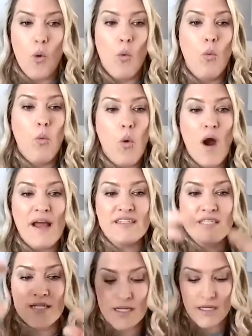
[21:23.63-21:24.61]
what
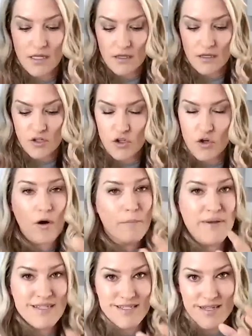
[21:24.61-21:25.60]
your
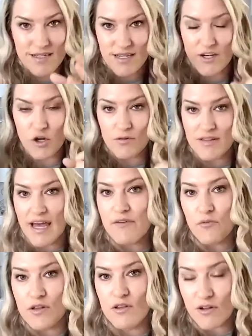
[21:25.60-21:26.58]
business and your life
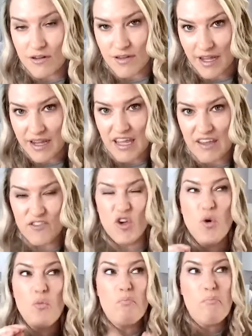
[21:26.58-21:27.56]
would look like if
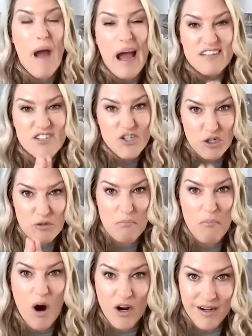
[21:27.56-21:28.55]
you mastered
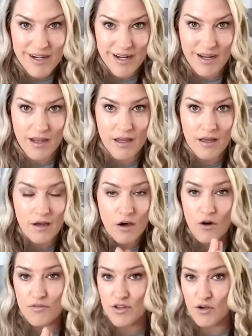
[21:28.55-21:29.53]
marketing
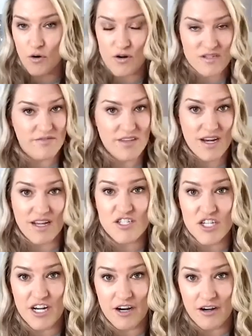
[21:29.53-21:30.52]
over the course of the next
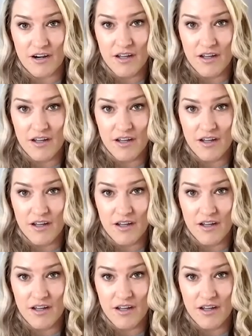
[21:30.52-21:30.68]
year?